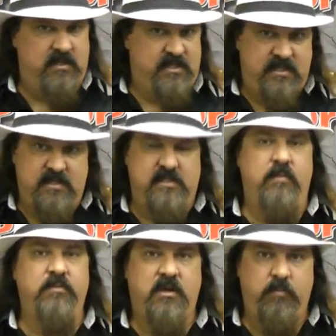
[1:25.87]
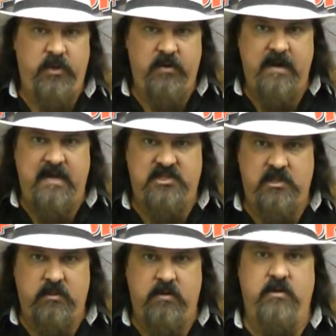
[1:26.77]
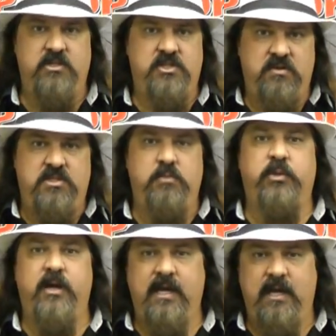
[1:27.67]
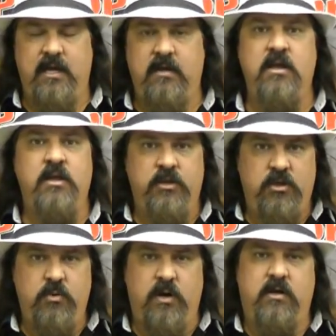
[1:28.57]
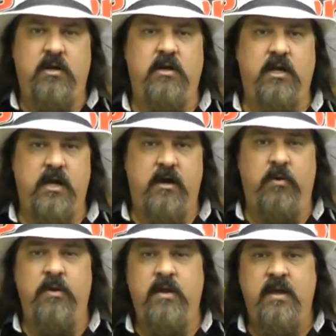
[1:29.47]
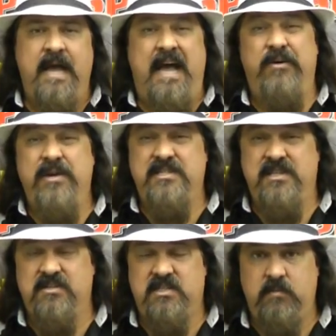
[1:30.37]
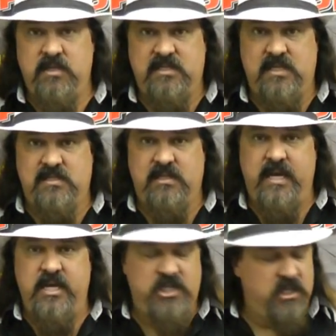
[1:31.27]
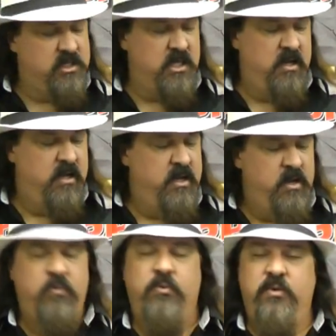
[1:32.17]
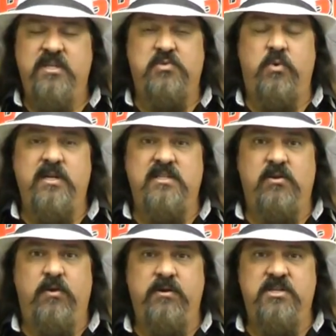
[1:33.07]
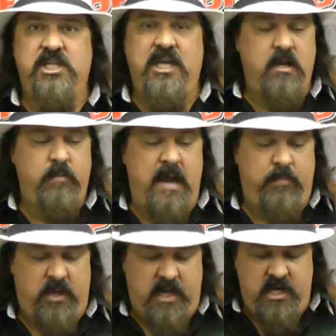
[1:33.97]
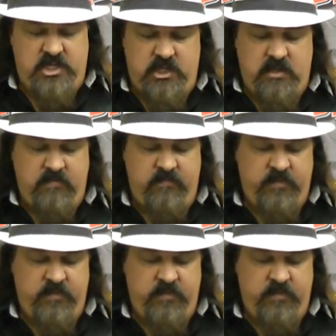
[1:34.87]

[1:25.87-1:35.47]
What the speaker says: This isn't something the computer has to learn. As soon as you plug it in, you are good to go. How easy are some of these installations? Well, this one is an older GM application.